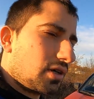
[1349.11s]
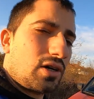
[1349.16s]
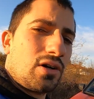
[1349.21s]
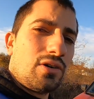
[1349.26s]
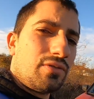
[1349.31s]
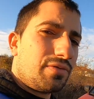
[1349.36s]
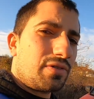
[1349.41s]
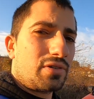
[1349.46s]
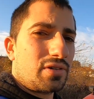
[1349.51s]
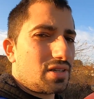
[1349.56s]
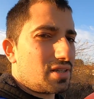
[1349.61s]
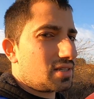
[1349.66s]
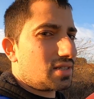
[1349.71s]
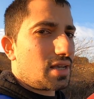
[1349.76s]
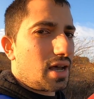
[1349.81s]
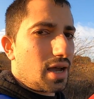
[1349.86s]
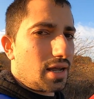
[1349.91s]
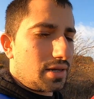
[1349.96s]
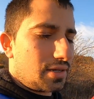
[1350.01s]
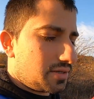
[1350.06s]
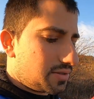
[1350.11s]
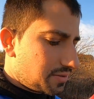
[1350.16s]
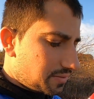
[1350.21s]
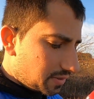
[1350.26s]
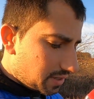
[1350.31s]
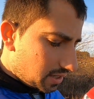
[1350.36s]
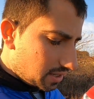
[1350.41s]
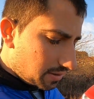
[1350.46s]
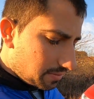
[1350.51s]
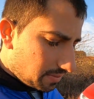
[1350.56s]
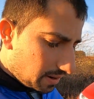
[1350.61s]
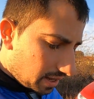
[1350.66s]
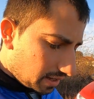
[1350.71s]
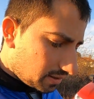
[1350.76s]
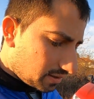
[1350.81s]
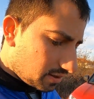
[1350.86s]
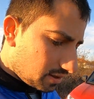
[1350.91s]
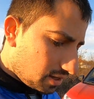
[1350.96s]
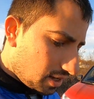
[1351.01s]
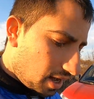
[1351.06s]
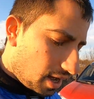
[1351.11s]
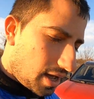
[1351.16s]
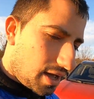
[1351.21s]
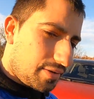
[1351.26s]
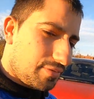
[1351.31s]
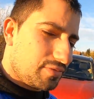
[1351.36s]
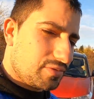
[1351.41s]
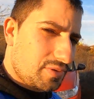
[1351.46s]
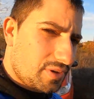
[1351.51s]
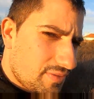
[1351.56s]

The comfort inside is really bad. I have